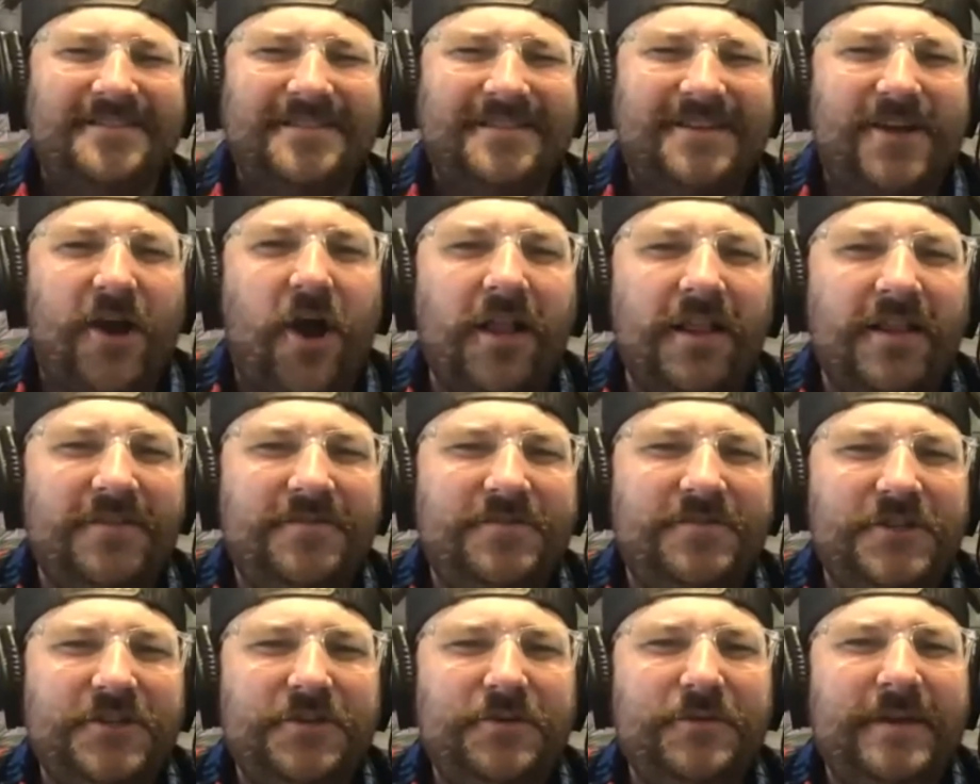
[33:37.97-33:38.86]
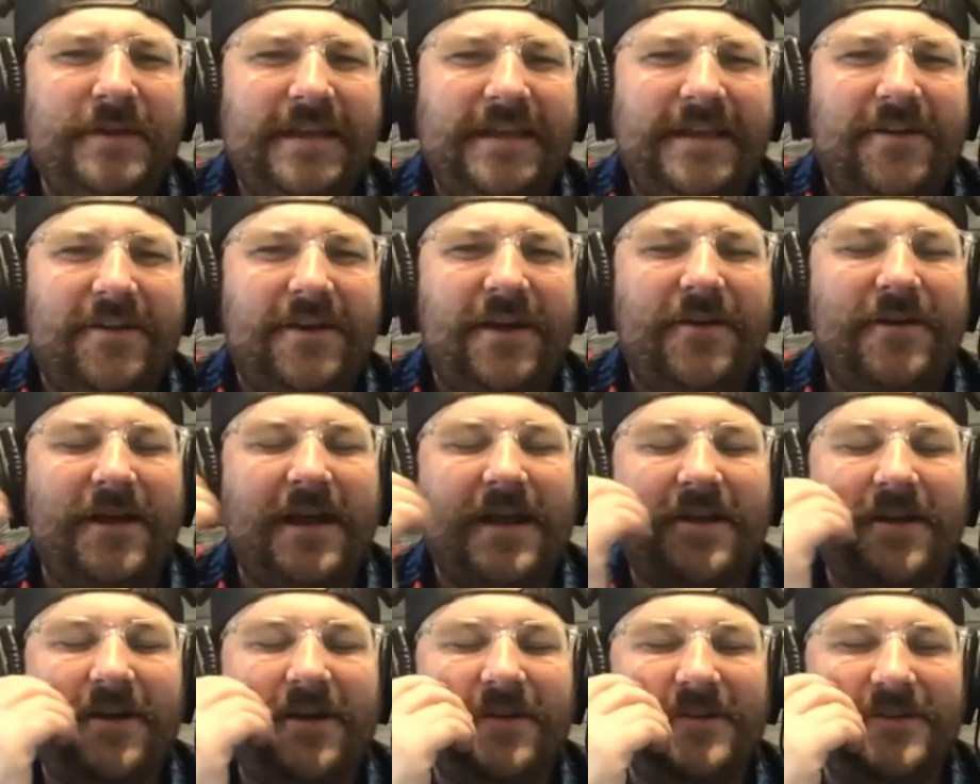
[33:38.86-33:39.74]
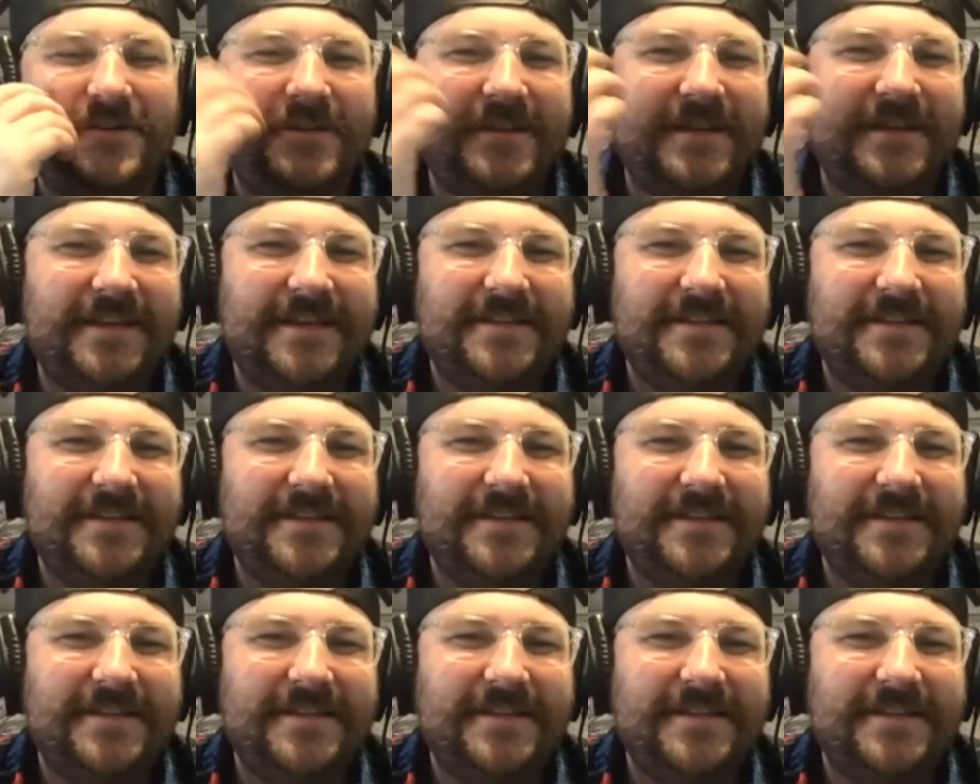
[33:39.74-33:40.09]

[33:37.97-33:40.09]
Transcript: Call of Duty, or no, not Call of Duty.